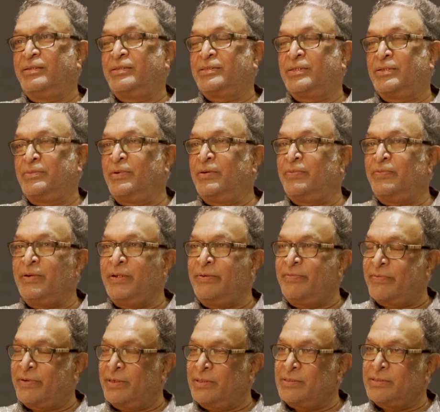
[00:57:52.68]
So
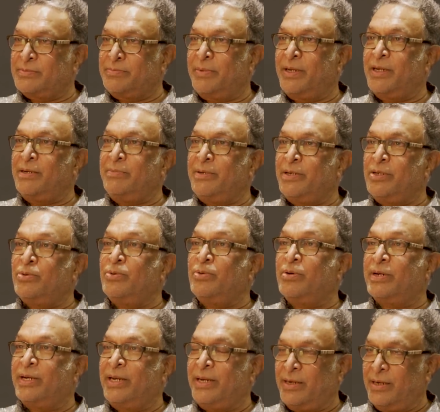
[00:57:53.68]

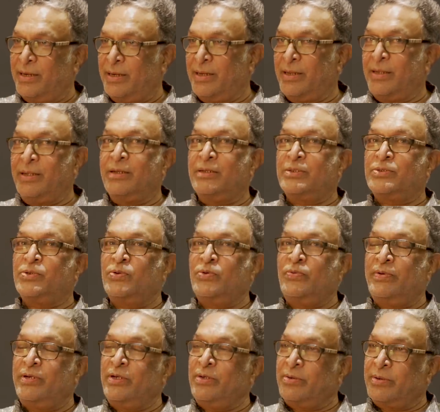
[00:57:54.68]

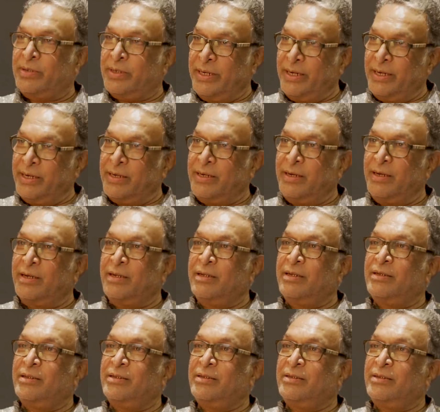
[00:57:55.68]
when you
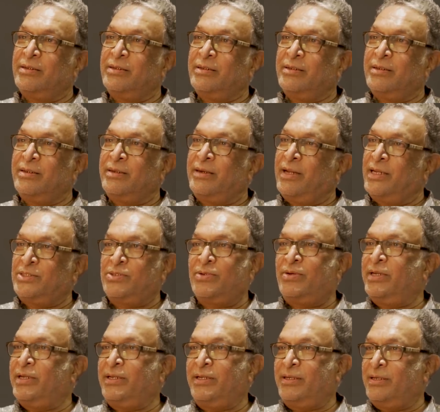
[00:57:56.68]
read,
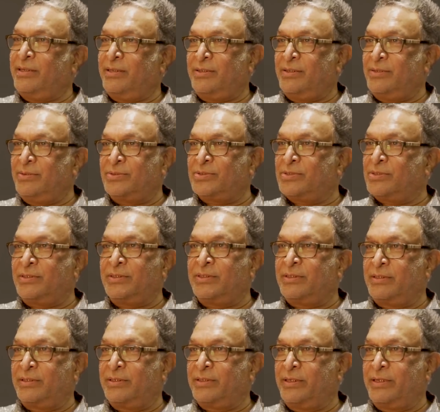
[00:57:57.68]
naturally you start
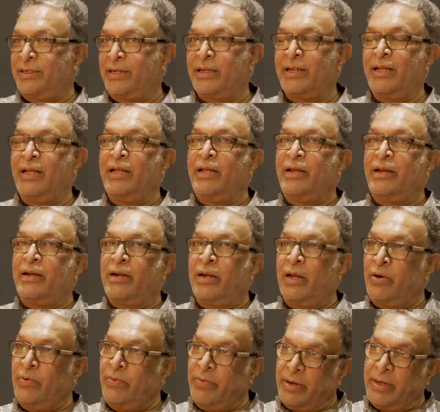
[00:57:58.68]
reading.
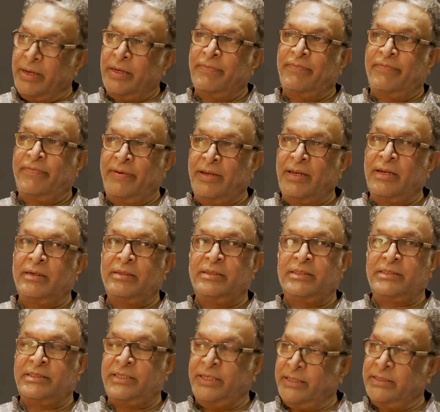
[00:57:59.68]
Now I feel
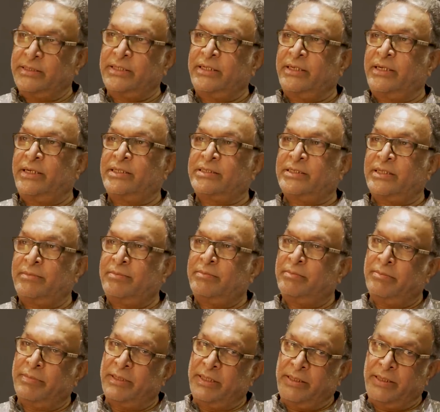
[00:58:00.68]
this young
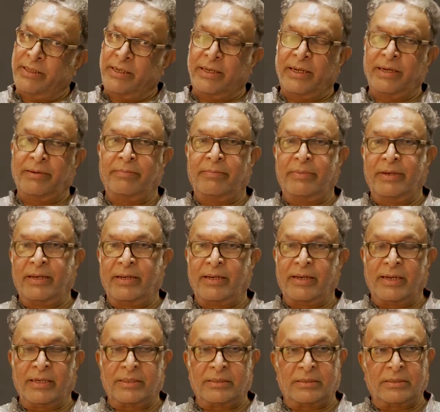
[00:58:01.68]
generation, be an
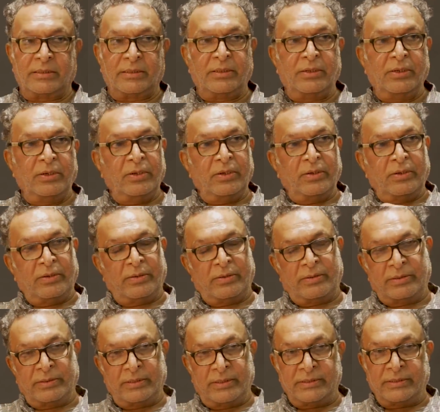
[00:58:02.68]
actor
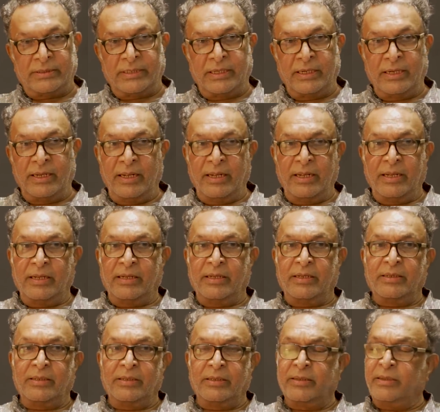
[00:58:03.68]
or this thing,
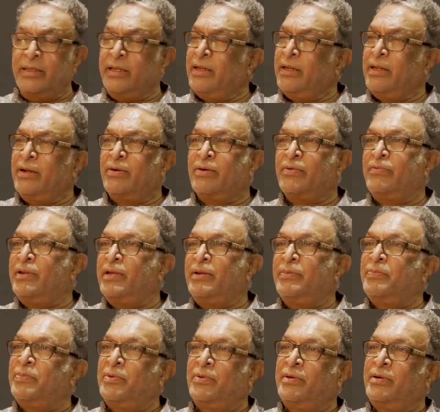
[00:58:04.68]
they are very
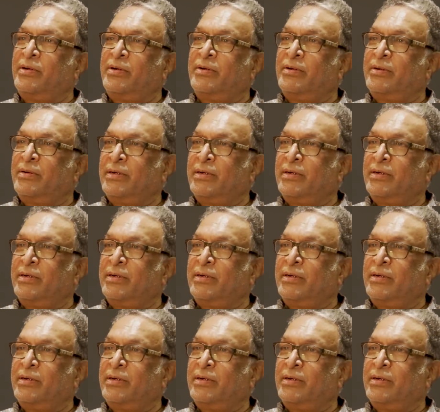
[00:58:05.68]
poor and